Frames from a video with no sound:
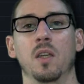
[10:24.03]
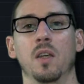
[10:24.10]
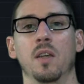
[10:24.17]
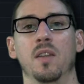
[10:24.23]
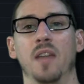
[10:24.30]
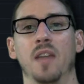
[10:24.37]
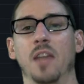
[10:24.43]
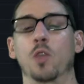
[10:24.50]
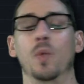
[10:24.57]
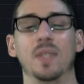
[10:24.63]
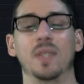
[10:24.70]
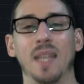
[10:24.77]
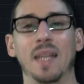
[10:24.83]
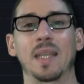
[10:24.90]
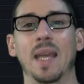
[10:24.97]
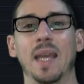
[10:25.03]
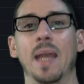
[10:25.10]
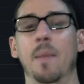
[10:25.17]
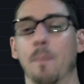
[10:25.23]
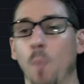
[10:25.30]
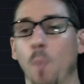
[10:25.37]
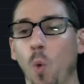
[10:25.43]
that you would dedicate
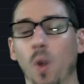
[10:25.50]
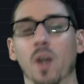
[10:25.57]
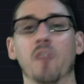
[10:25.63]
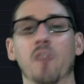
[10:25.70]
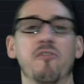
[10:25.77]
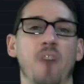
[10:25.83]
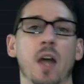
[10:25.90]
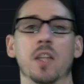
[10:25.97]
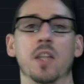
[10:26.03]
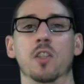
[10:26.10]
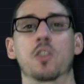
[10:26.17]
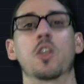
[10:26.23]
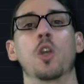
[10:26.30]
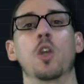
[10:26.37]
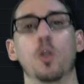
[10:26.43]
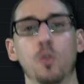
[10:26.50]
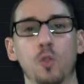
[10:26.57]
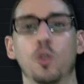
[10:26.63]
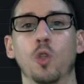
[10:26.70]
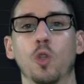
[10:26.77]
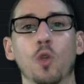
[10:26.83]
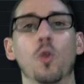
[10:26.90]
more funds
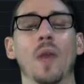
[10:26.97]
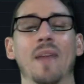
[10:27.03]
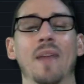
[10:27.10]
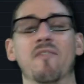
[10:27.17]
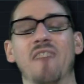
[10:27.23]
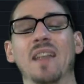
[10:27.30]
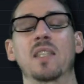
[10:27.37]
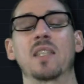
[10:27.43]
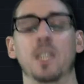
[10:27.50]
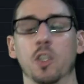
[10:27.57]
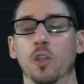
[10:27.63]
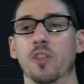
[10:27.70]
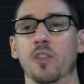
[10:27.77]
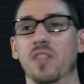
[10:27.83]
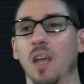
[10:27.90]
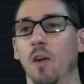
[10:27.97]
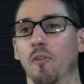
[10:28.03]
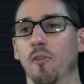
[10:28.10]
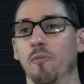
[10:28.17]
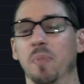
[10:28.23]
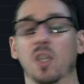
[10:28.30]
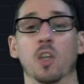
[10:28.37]
to invest in
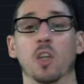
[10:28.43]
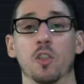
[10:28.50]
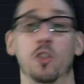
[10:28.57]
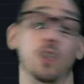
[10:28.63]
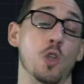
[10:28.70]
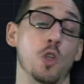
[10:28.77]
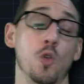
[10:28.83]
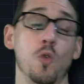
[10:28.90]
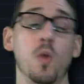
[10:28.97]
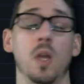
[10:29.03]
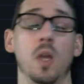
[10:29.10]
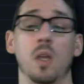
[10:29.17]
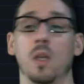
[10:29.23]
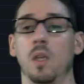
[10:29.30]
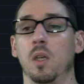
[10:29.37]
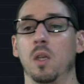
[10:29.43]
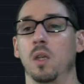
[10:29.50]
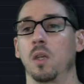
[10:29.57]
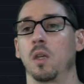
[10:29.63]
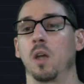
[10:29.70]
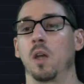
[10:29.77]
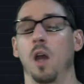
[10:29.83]
yourself, because you
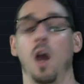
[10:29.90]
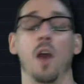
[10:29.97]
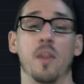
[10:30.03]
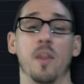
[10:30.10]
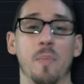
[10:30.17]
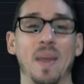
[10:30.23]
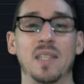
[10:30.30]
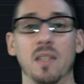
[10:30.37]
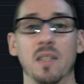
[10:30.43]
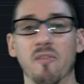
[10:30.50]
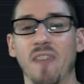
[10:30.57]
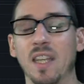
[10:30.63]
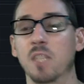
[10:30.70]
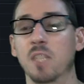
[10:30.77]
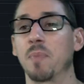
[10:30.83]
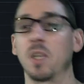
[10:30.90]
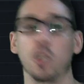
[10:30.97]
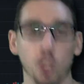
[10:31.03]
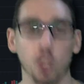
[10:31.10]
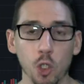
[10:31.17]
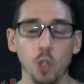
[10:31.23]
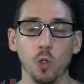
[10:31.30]
are the best investment
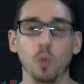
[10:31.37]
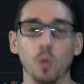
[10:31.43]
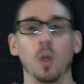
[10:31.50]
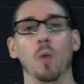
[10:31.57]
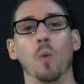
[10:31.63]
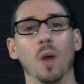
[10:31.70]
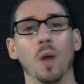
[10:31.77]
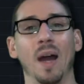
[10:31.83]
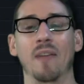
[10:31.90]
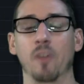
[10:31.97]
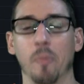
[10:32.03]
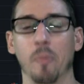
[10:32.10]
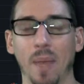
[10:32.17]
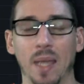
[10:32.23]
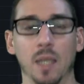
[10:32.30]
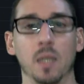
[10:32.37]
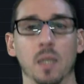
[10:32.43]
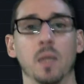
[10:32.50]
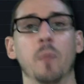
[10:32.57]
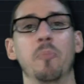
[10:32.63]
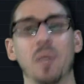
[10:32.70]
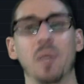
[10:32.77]
you will ever make.
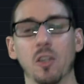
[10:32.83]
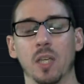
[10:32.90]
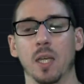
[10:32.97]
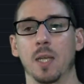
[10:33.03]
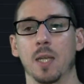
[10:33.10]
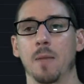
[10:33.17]
Period.